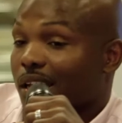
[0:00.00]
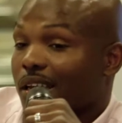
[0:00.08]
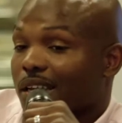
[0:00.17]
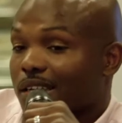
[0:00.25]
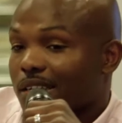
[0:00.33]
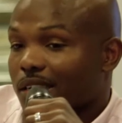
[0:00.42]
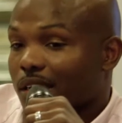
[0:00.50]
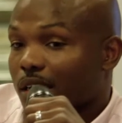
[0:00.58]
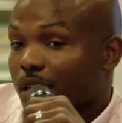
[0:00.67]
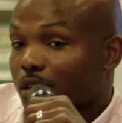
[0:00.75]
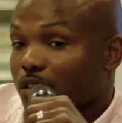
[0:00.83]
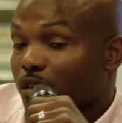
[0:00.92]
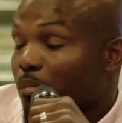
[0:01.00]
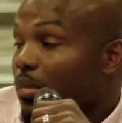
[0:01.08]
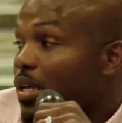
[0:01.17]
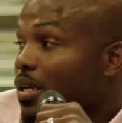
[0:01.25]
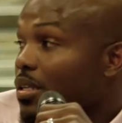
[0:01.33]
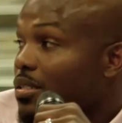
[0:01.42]
and to
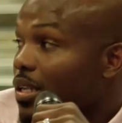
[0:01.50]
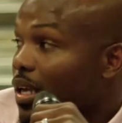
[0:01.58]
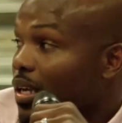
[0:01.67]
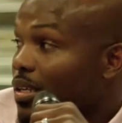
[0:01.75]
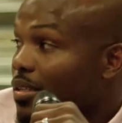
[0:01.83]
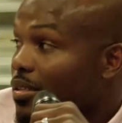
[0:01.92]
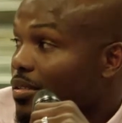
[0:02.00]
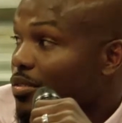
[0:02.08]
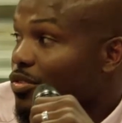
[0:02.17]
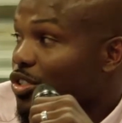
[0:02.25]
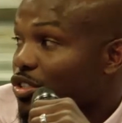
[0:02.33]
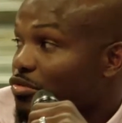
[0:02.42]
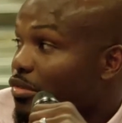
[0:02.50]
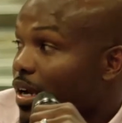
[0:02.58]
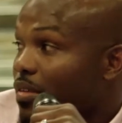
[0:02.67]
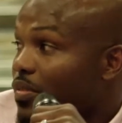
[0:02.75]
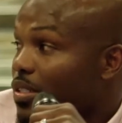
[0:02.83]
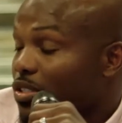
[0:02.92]
me, it's like just
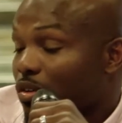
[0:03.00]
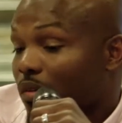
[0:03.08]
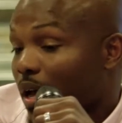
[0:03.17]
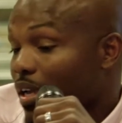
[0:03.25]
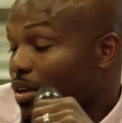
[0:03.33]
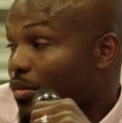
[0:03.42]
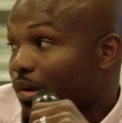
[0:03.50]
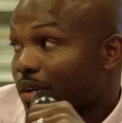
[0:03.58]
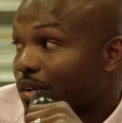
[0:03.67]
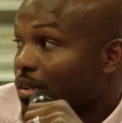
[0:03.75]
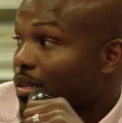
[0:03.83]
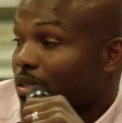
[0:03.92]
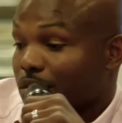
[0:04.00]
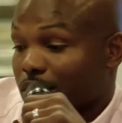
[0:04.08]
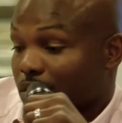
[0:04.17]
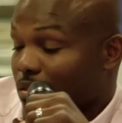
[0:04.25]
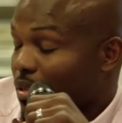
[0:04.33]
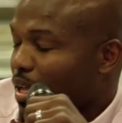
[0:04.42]
gravy. So I get a renter, it's
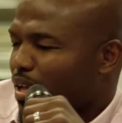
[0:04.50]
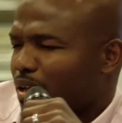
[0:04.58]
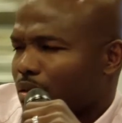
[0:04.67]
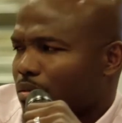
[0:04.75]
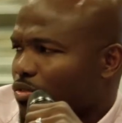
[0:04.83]
just uh,